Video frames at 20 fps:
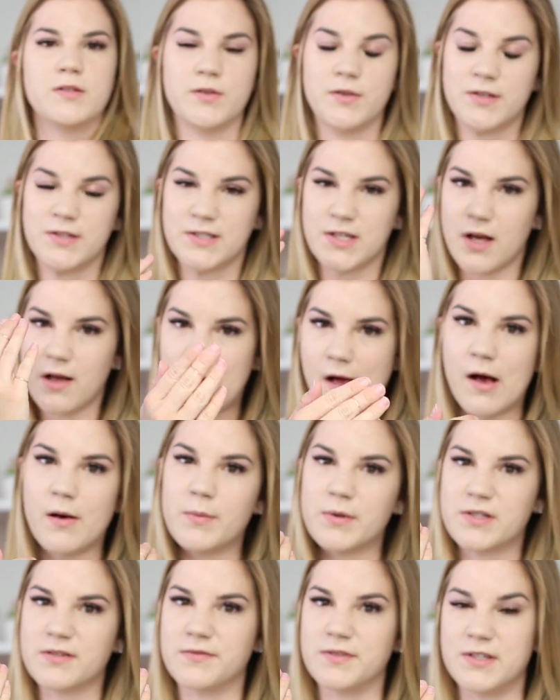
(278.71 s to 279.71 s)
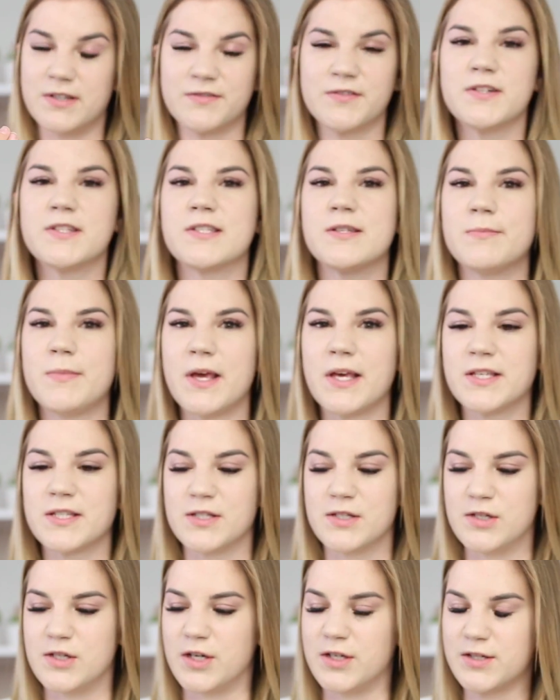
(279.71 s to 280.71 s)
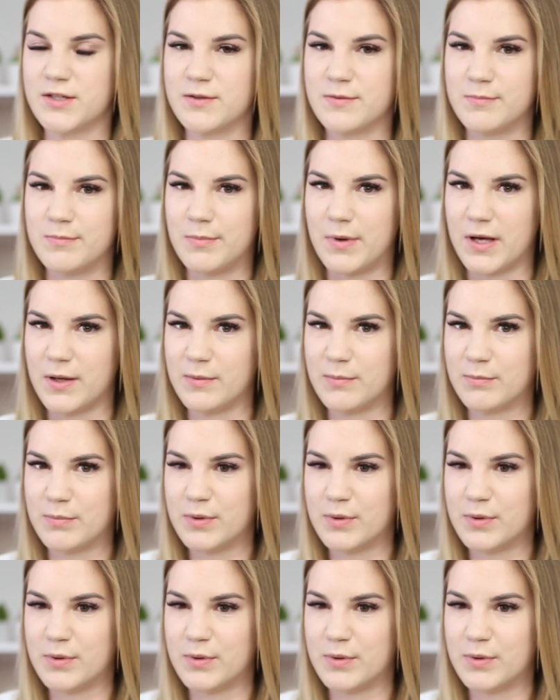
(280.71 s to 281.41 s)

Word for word: you can tell how much of a difference it makes just by